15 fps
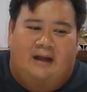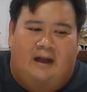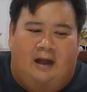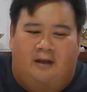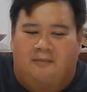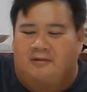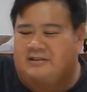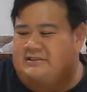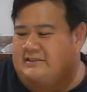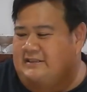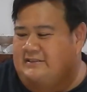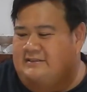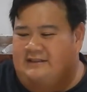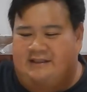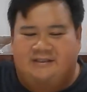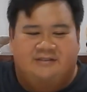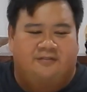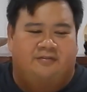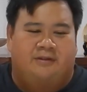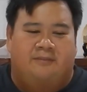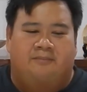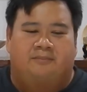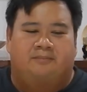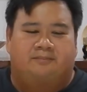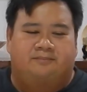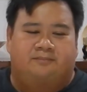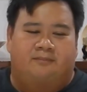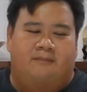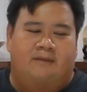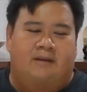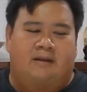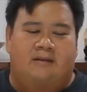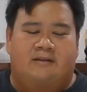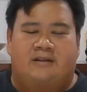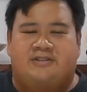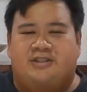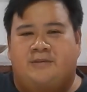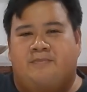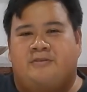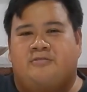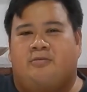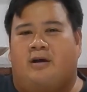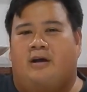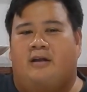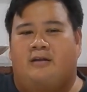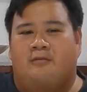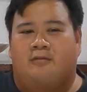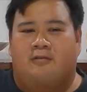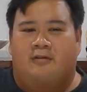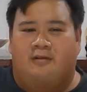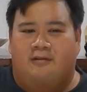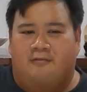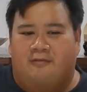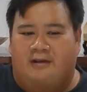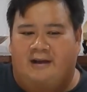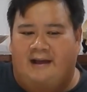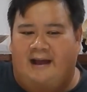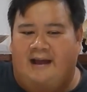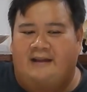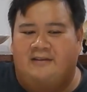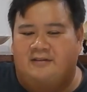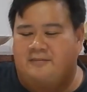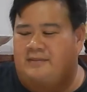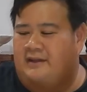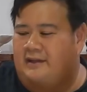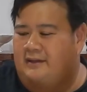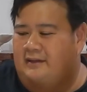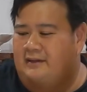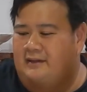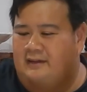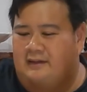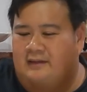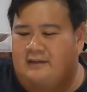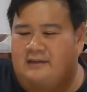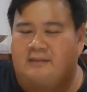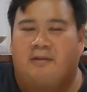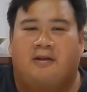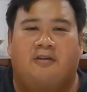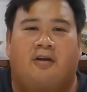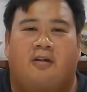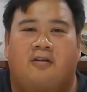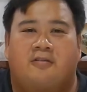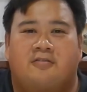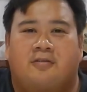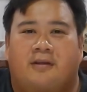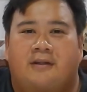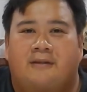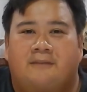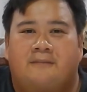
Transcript: how much is each of them? The cheapest one had to be the McDonald's one.